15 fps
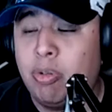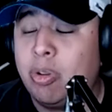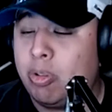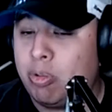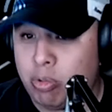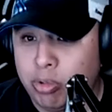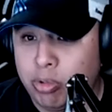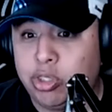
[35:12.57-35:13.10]

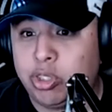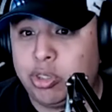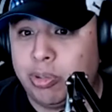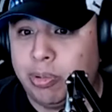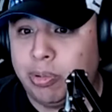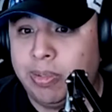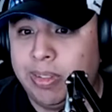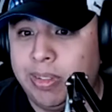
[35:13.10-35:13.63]

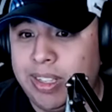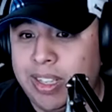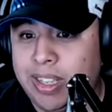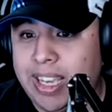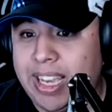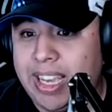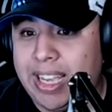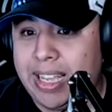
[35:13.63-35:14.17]
crucial
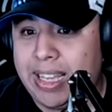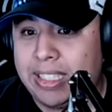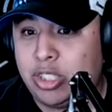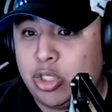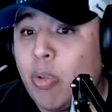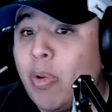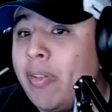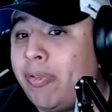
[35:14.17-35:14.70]
and
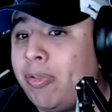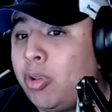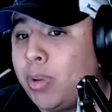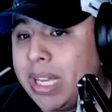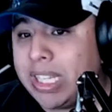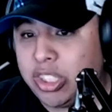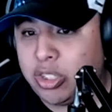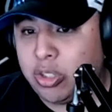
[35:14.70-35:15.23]
so
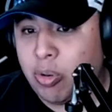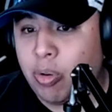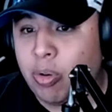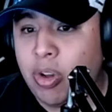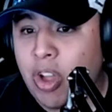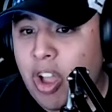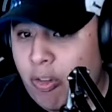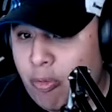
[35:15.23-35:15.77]
influential
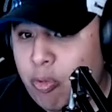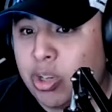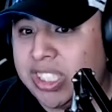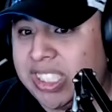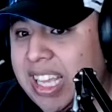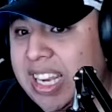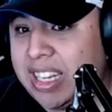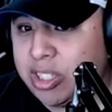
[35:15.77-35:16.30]
for
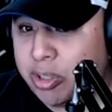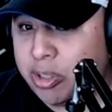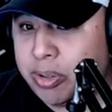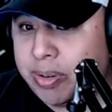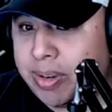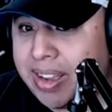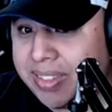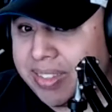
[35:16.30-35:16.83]
San
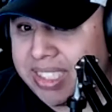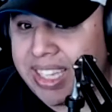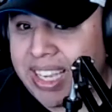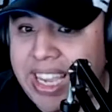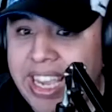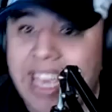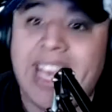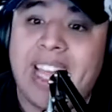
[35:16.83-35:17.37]
Antonio FC.